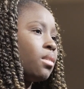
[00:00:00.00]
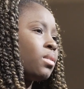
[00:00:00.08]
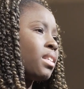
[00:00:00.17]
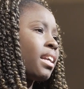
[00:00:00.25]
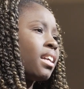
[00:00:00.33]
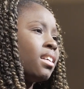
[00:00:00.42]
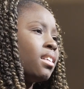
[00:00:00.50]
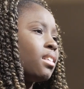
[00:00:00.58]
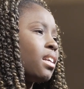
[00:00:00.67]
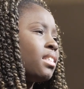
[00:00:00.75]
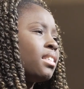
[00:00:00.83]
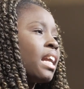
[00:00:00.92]
it was like
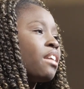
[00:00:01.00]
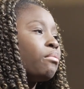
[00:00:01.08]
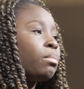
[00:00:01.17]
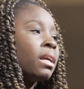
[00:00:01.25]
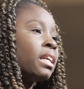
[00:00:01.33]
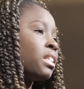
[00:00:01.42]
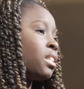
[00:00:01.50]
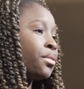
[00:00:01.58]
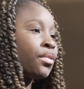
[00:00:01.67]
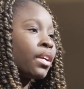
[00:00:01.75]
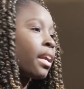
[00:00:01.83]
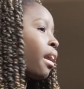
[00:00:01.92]
a safe place to
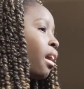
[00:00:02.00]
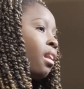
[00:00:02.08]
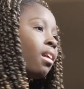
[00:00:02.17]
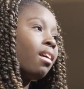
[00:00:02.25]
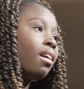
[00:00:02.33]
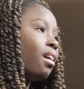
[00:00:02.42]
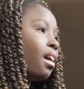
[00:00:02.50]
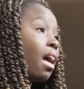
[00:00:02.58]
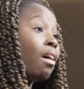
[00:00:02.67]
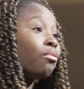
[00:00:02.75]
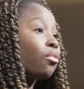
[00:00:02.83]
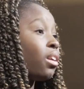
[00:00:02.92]
forget
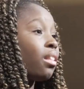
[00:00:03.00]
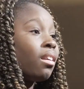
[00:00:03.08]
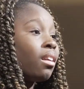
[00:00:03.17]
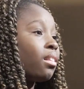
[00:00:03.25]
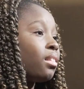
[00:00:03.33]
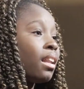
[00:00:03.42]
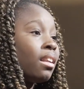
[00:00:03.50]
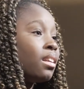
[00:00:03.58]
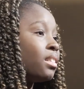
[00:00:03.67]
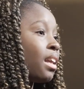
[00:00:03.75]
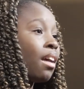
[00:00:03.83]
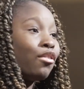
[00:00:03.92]
everything that
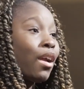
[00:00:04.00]
has ever